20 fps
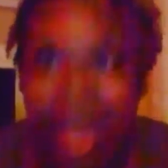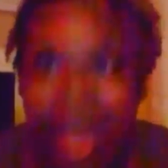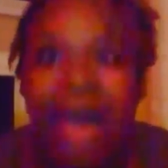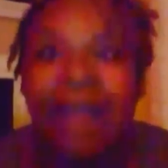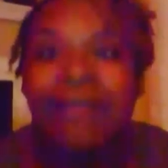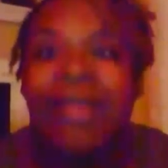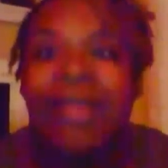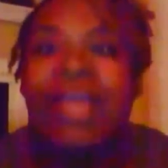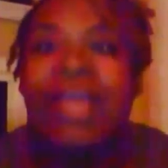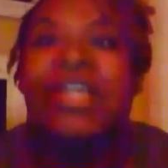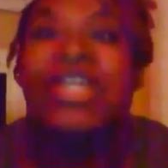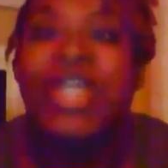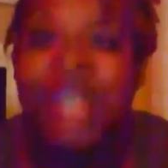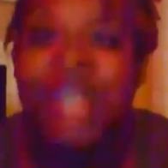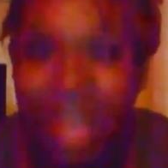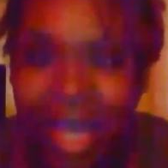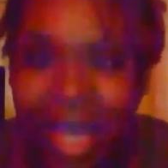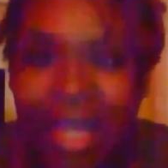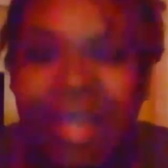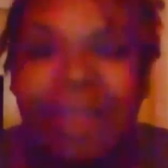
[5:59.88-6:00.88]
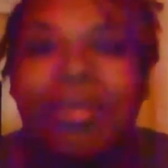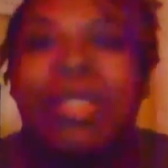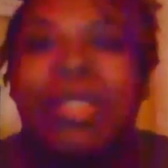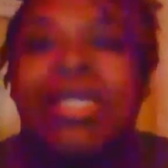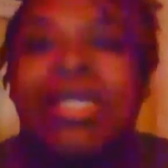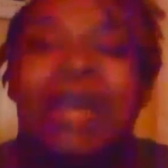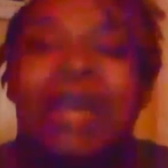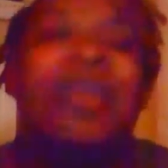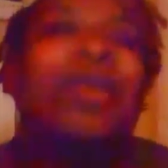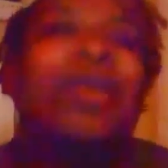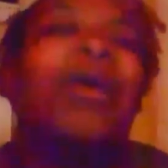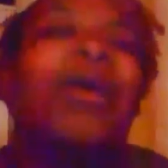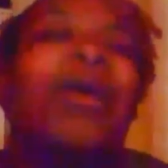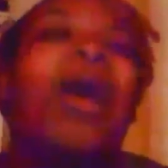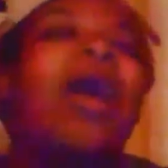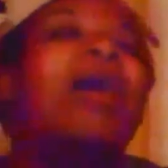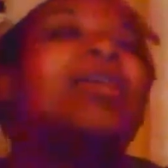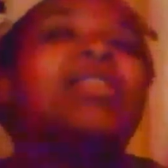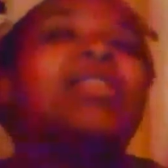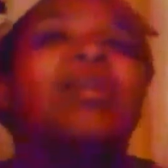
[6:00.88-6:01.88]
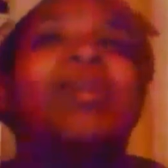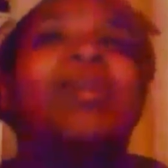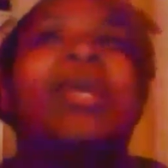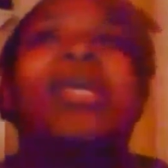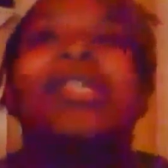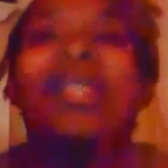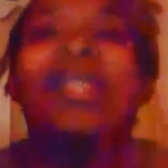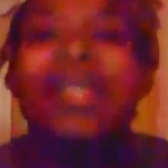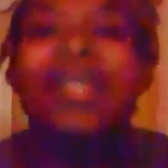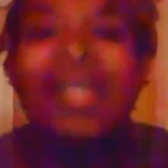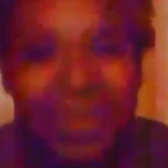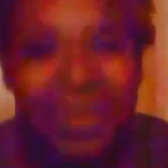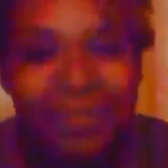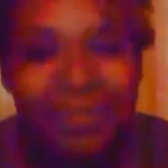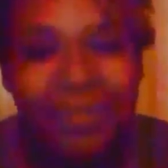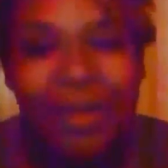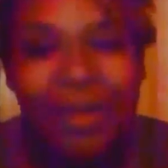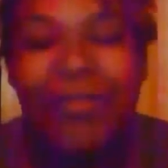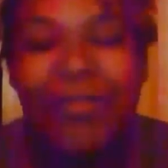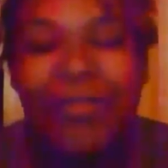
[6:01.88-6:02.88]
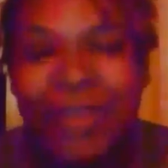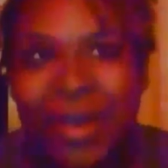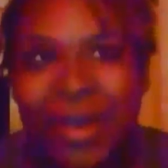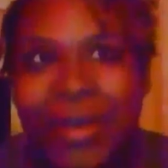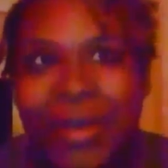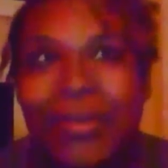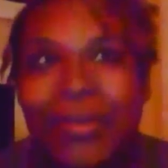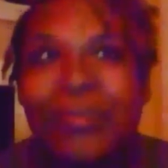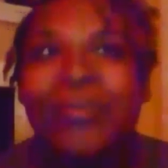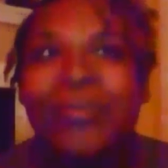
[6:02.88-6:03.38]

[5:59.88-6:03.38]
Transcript: that shade, let me tell you. So we get to the sunflower field,